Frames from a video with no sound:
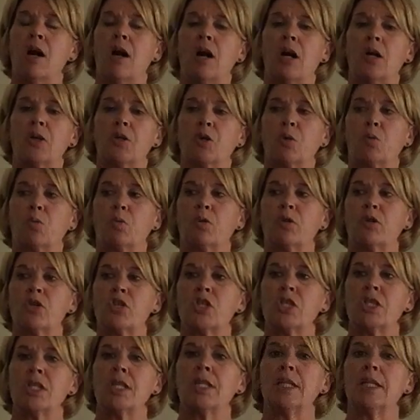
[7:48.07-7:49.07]
on your
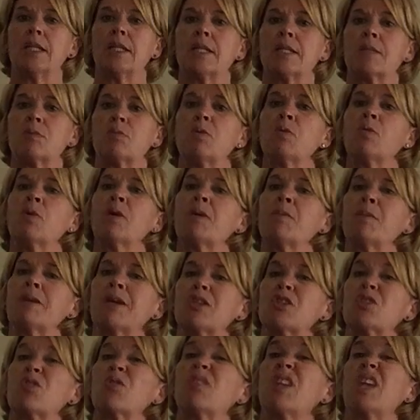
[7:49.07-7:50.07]
worksheet is we want to
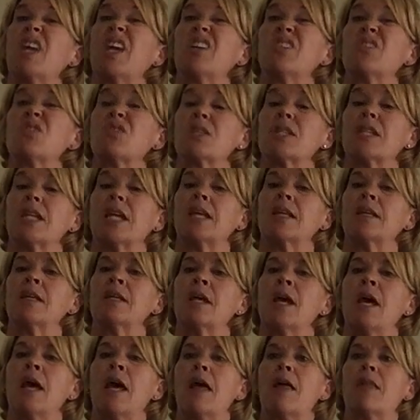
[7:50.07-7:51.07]
make sure they understand